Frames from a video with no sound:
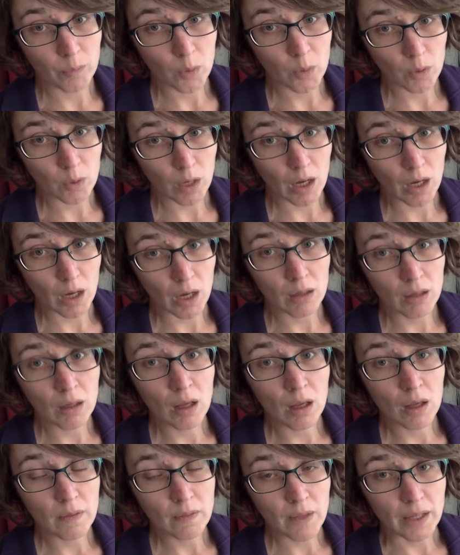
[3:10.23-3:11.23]
Okay?
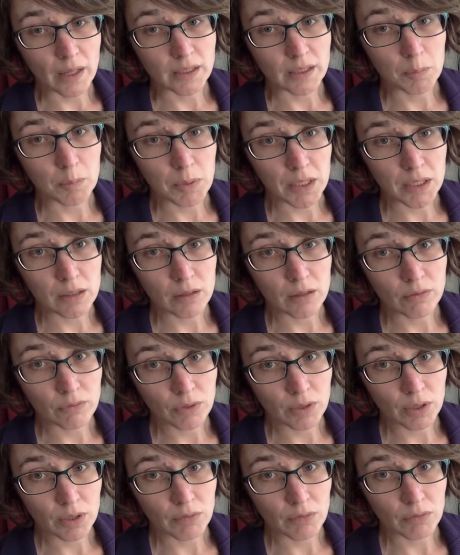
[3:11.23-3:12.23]
That's a piece of
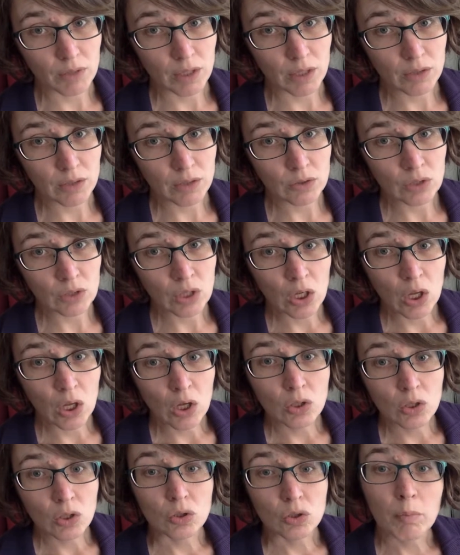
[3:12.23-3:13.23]
forgiveness.
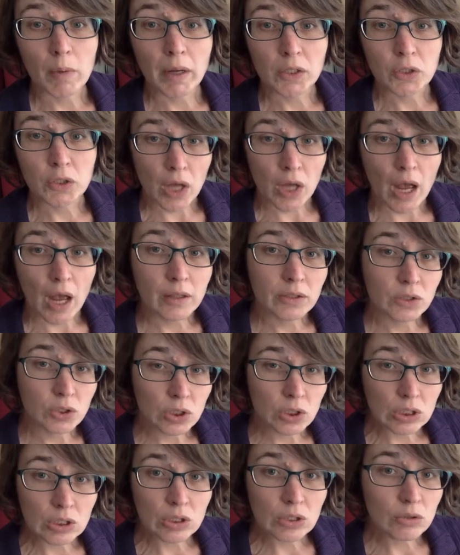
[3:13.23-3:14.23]
So my challenge
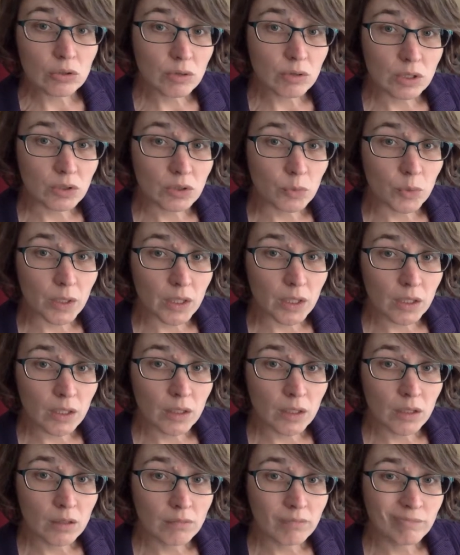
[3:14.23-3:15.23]
to you this week
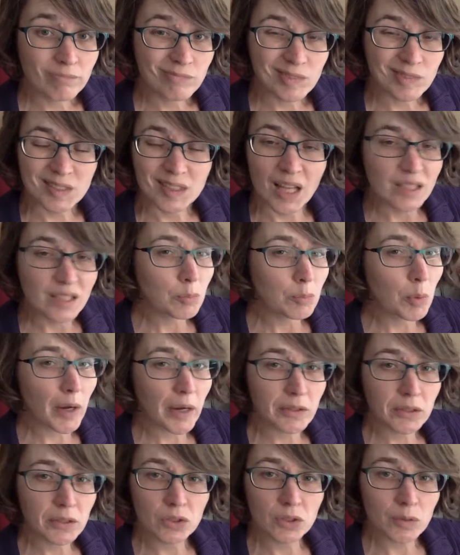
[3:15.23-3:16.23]
is not to
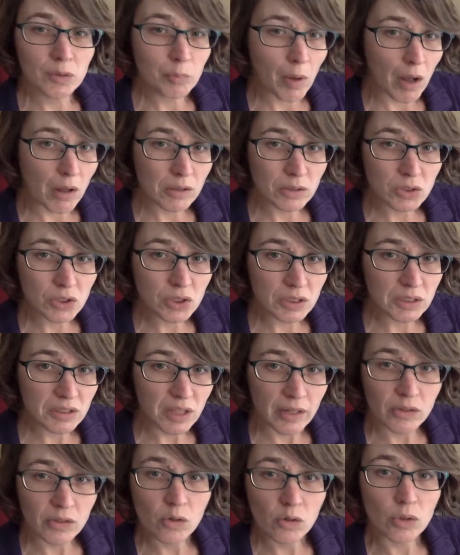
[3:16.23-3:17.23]
practice your apologies. I
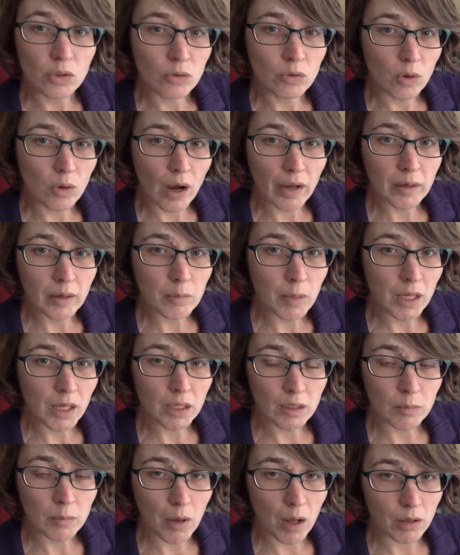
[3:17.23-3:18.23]
know you know how to make
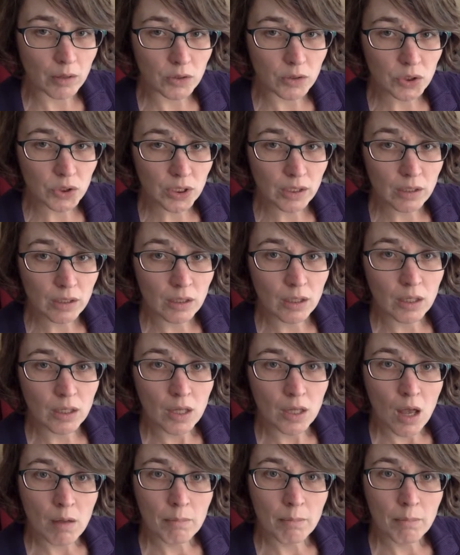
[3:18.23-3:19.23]
an apology.
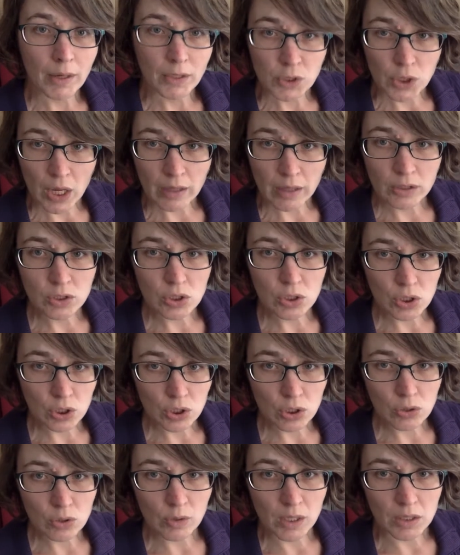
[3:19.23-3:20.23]
My challenge to
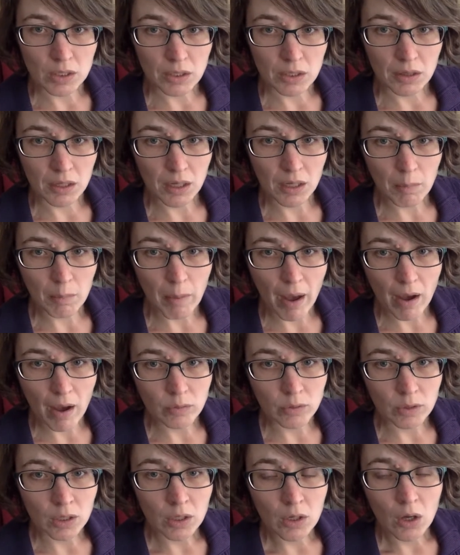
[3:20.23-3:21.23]
you is to think
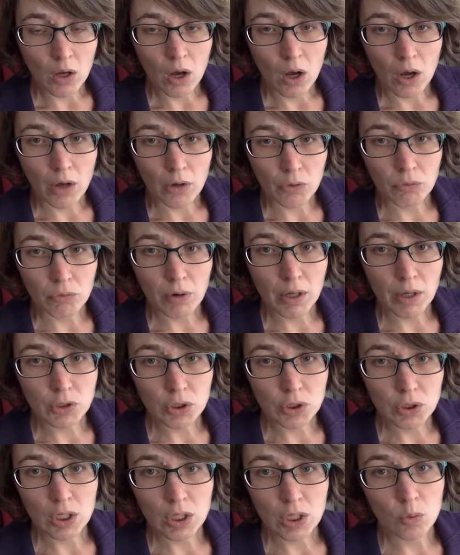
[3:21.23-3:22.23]
about a grudge
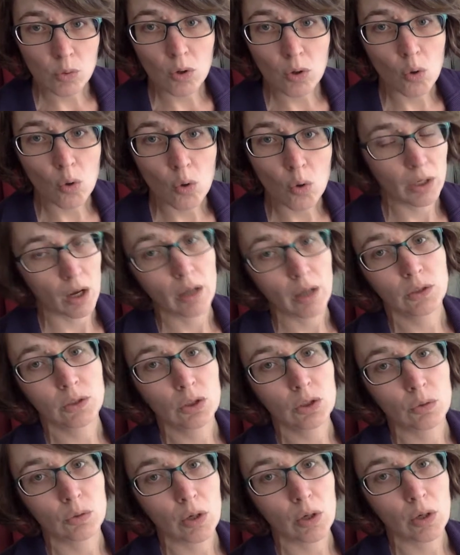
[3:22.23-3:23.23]
that you are holding on to,
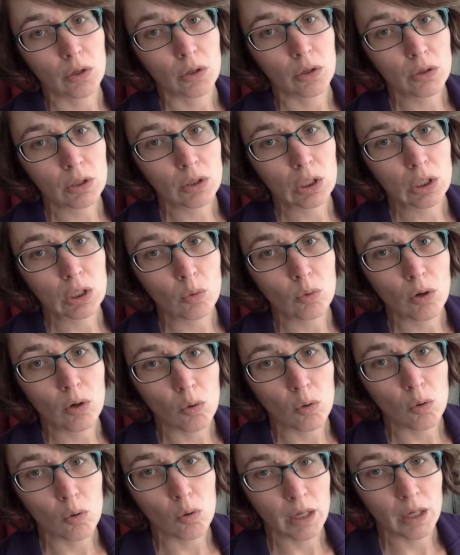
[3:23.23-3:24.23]
a hurt that you are
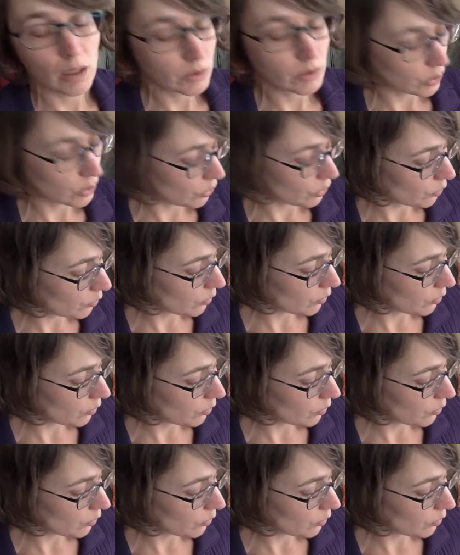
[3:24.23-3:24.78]
holding on to.